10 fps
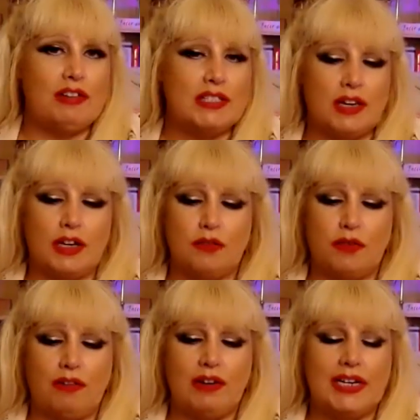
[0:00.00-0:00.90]
is, at the
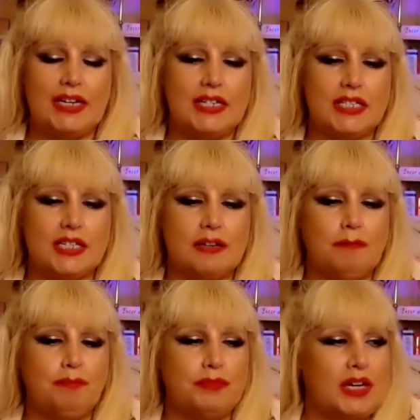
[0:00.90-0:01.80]
very least,
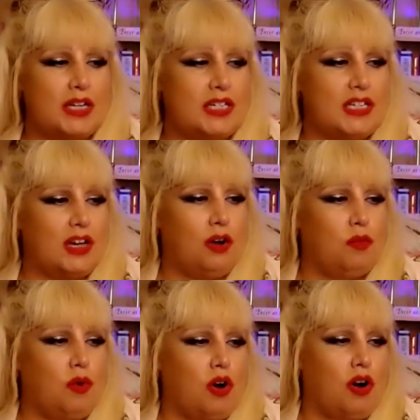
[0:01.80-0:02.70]

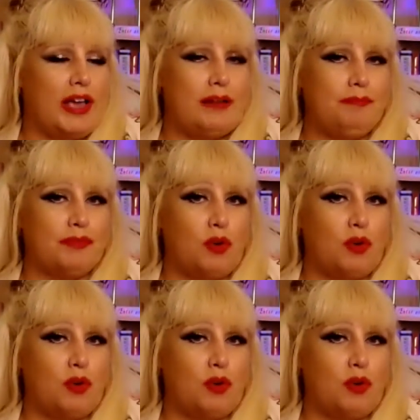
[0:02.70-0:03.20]
DIY